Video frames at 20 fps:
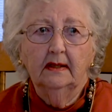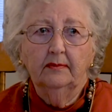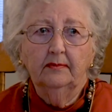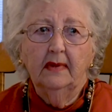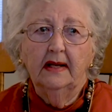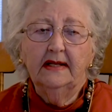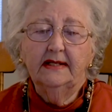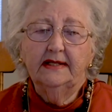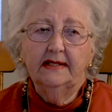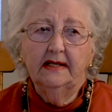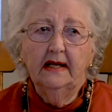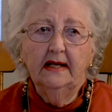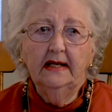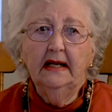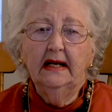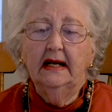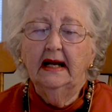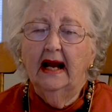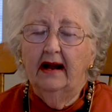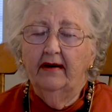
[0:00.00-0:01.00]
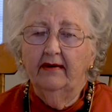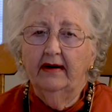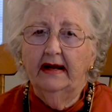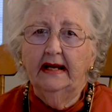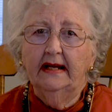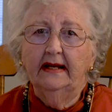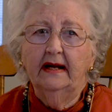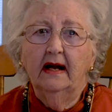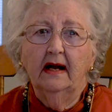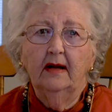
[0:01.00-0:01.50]
my son
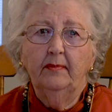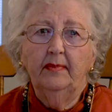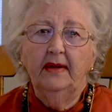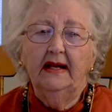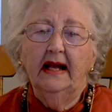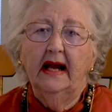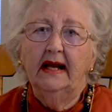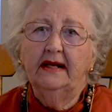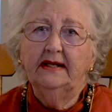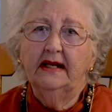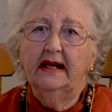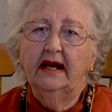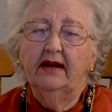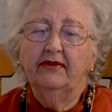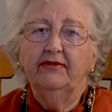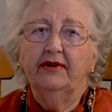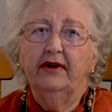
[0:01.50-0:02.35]
Larry and I began to get